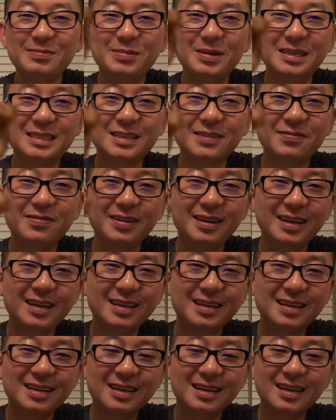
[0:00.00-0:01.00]
Piece of
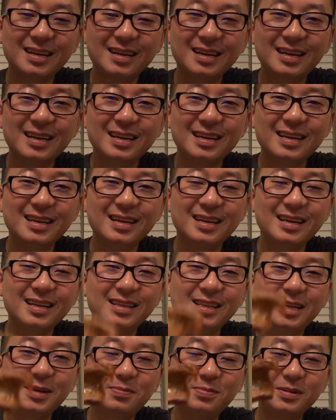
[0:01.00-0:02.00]
fajita,
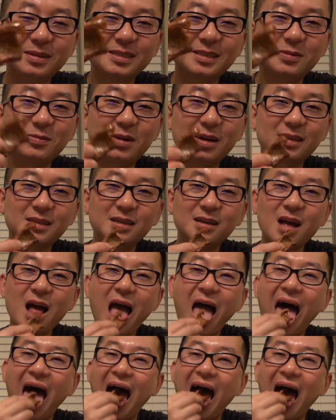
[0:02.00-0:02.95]
dipped in sriracha.